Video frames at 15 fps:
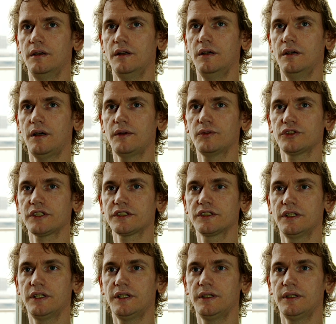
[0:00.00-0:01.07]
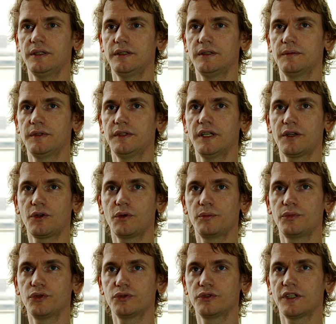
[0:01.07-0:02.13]
I was actually near a
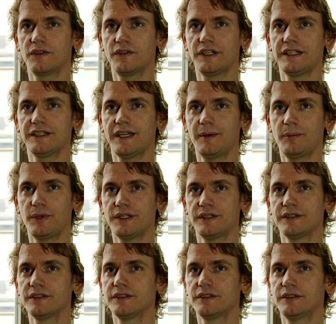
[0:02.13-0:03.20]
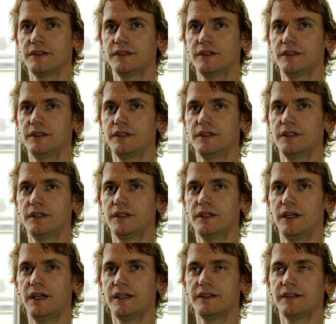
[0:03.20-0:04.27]
computer when it happened,
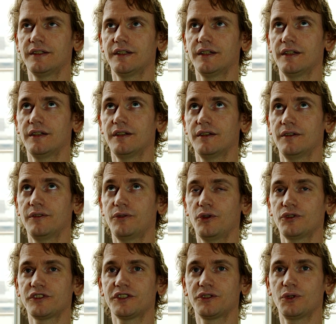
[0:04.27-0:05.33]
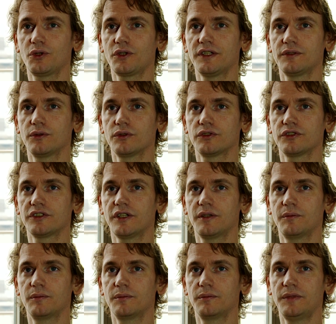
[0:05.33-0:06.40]
and first I thought it was
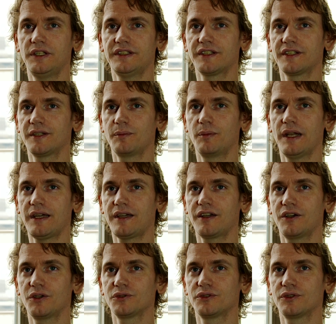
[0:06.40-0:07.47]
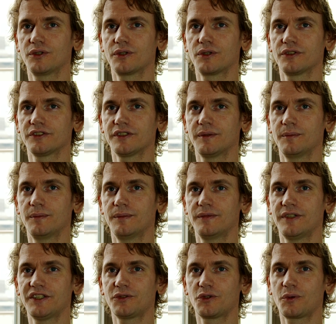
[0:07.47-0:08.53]
some internet blackout or some
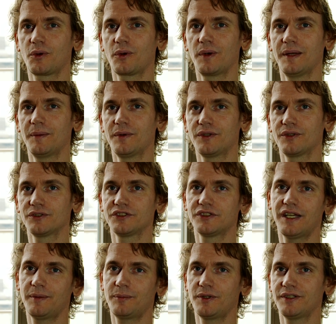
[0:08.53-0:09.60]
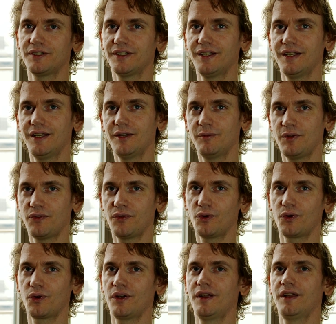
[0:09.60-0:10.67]
network problem because it happened
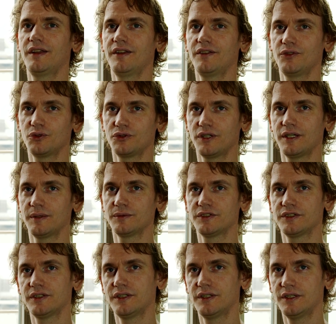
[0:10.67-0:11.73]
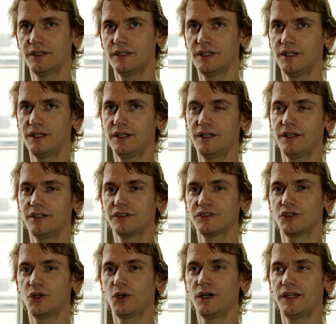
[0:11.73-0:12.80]
before a few times.
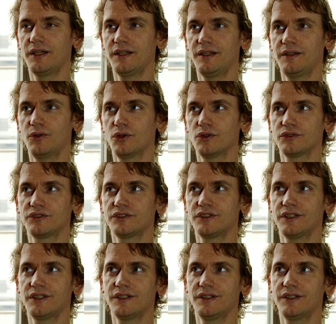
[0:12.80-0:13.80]
So I was